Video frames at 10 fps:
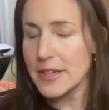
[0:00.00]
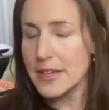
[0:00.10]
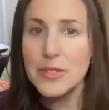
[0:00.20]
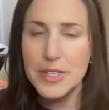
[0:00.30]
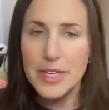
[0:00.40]

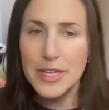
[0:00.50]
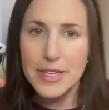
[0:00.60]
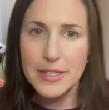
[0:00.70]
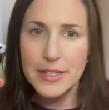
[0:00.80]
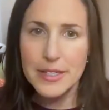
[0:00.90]
sales
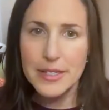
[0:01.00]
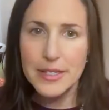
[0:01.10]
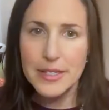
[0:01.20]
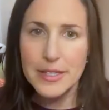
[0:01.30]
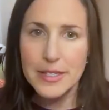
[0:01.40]
and,
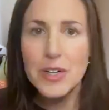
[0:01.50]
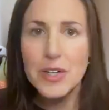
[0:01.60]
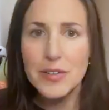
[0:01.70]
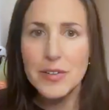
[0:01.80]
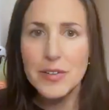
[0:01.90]
again,
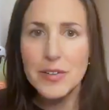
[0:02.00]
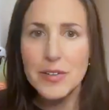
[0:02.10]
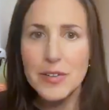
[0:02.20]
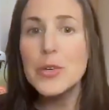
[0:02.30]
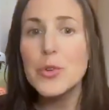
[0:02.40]
client services.
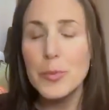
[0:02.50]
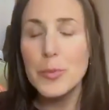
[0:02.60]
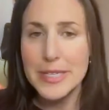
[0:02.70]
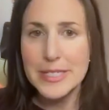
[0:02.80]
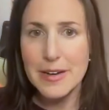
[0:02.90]
There was a big
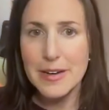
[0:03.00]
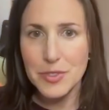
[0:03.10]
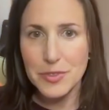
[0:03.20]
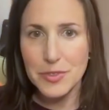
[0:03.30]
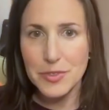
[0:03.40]
group
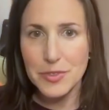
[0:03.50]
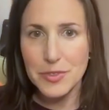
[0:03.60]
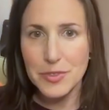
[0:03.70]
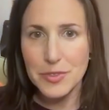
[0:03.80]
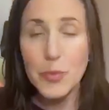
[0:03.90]
inside
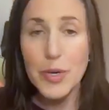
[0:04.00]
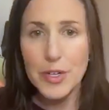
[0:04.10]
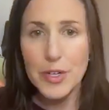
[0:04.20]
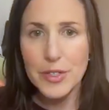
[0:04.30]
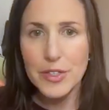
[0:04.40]
of
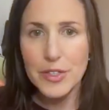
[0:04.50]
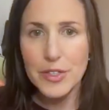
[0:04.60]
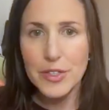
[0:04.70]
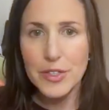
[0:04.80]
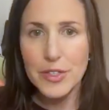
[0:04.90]
Twitter called
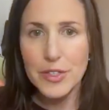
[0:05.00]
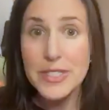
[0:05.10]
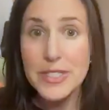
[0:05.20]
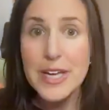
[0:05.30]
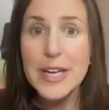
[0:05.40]

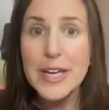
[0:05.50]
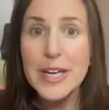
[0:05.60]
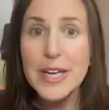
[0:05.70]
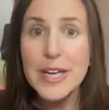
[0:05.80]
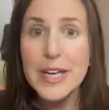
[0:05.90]
customers.
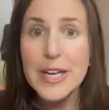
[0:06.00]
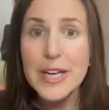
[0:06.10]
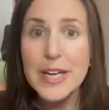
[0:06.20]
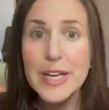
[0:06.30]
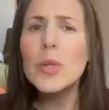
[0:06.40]
A
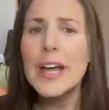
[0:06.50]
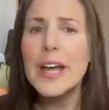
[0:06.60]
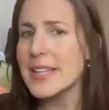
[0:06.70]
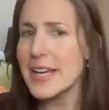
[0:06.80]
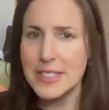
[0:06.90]
whole lot of
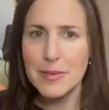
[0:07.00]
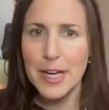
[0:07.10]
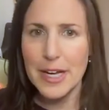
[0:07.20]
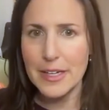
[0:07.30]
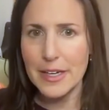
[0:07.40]
that team
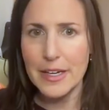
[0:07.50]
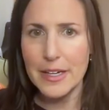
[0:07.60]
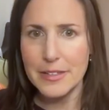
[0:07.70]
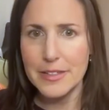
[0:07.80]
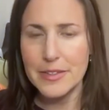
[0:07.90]
got gutted,
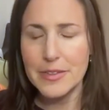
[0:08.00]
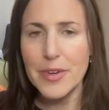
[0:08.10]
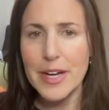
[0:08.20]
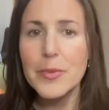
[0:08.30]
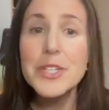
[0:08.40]

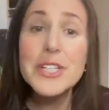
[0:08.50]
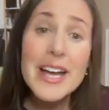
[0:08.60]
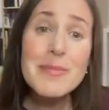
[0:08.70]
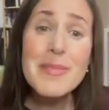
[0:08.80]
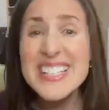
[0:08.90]
right? Which
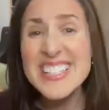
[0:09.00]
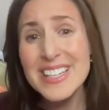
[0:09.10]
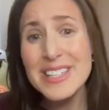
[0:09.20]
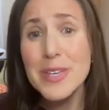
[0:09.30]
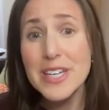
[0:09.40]
kind of makes
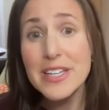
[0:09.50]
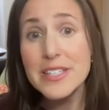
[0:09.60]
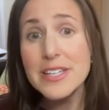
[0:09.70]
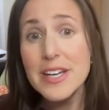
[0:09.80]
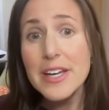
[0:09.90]
sense,
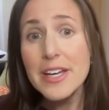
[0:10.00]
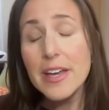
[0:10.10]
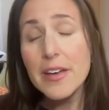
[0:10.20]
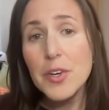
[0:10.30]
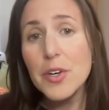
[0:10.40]
because
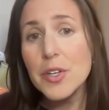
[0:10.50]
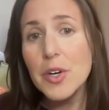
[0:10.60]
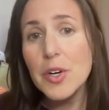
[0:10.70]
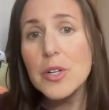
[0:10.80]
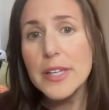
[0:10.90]
if your
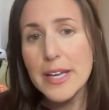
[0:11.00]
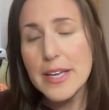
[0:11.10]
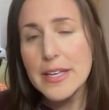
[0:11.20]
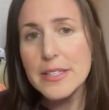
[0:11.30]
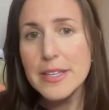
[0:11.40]
goal
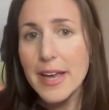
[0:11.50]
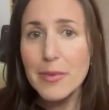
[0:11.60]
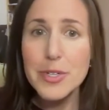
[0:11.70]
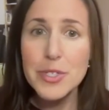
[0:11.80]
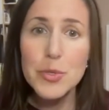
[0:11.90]
is, hey,
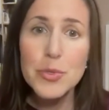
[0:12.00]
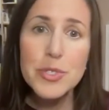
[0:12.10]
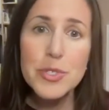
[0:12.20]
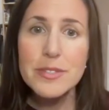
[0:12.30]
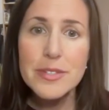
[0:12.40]

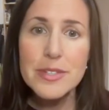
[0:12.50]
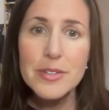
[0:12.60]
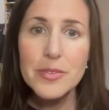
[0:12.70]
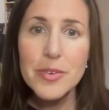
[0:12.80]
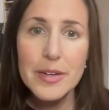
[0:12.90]
reduce,
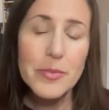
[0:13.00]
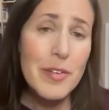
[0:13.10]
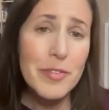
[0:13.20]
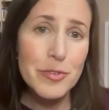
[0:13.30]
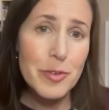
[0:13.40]
right,
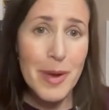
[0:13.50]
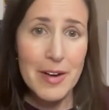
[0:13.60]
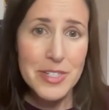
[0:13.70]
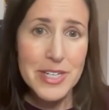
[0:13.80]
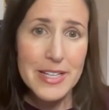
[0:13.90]
revenue from
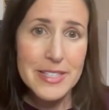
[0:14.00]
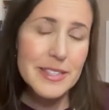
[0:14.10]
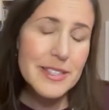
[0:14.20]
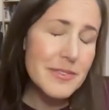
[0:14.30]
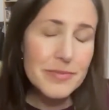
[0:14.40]
advertising,
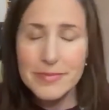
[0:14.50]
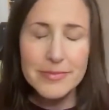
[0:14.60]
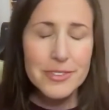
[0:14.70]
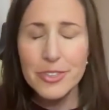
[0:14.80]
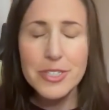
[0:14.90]
then of
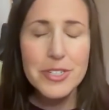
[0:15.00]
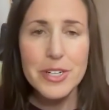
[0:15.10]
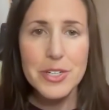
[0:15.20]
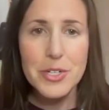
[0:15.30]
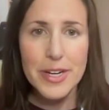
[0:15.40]
course you're
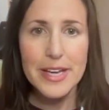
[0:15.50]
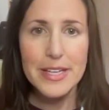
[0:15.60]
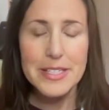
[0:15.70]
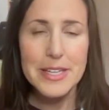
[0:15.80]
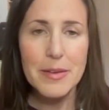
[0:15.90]
going to shrink
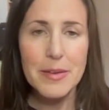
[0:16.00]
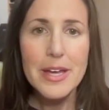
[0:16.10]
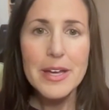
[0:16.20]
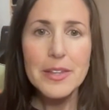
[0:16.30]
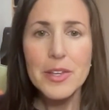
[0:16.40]
that team.
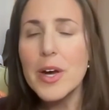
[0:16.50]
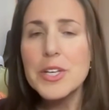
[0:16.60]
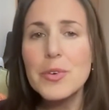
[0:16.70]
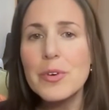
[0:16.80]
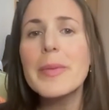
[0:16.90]
The
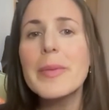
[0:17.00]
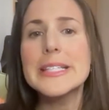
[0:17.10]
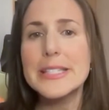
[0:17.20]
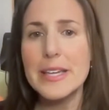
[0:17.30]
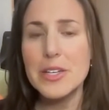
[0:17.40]
question
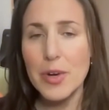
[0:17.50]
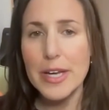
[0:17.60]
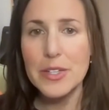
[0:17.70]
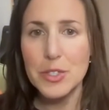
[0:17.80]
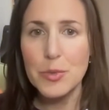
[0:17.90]
remains, did he shrink
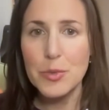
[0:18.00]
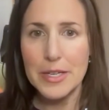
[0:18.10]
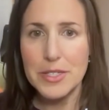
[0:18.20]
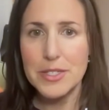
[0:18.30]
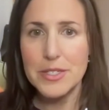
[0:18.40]
it too
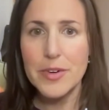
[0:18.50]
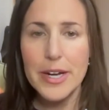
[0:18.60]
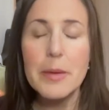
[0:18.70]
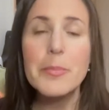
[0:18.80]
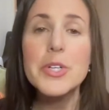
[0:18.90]
much,
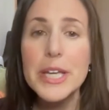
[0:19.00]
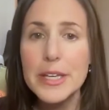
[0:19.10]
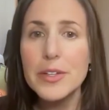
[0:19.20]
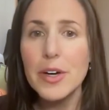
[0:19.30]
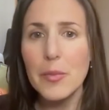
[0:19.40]
right? In
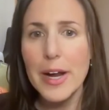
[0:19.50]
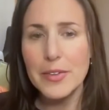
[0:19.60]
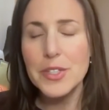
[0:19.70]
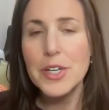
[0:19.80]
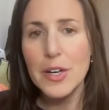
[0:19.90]
particular
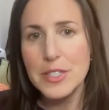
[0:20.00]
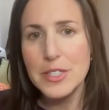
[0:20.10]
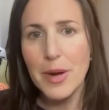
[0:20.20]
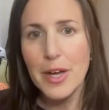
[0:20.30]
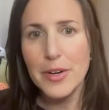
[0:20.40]
around
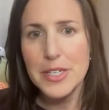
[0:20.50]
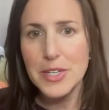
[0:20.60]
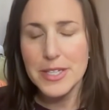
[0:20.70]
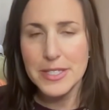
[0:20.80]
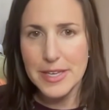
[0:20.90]
content
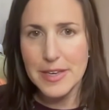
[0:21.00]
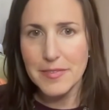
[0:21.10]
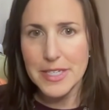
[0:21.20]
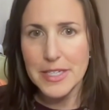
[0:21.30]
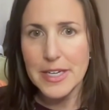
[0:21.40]
moderation and
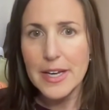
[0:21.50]
safety.